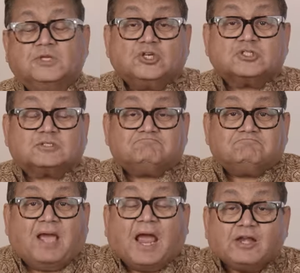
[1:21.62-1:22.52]
They just
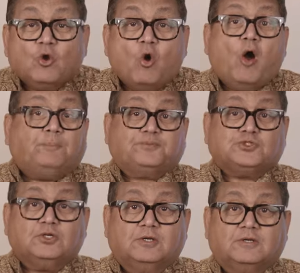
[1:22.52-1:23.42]
had no
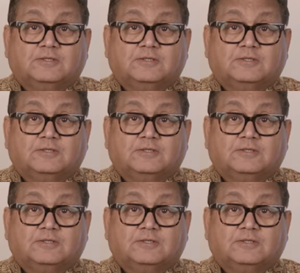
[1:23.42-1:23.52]
option.